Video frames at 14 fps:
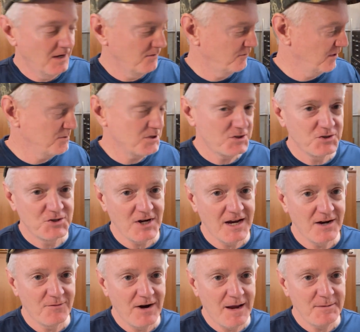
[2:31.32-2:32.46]
Flemish
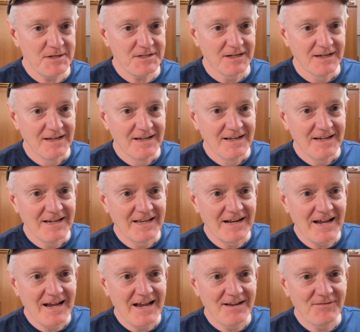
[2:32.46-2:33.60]
giant rabbits, and
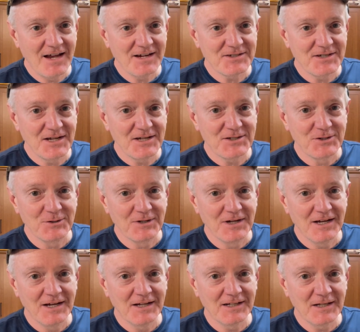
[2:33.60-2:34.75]
I have access to an
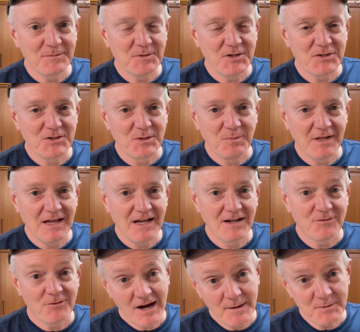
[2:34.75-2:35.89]
unlimited supply
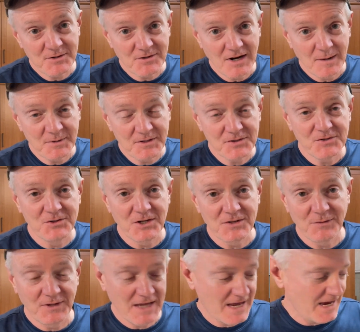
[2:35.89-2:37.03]
of rabbit droppings just
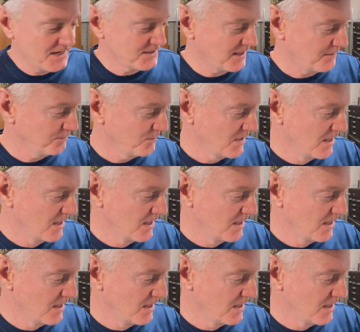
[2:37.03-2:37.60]
for the asking.